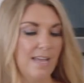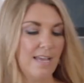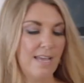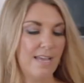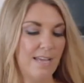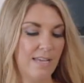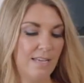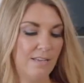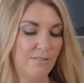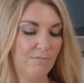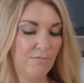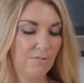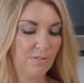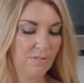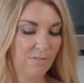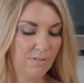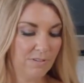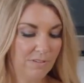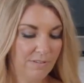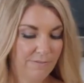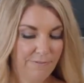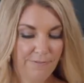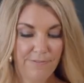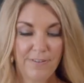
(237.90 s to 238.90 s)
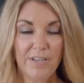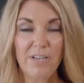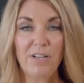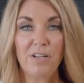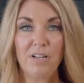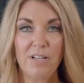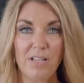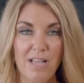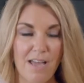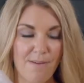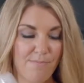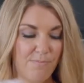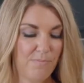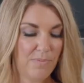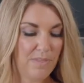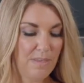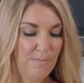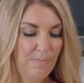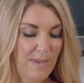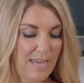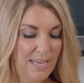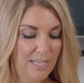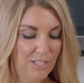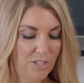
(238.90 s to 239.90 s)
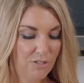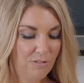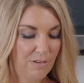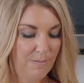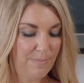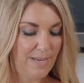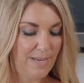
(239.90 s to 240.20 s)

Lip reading: And we're going to fill up the pastry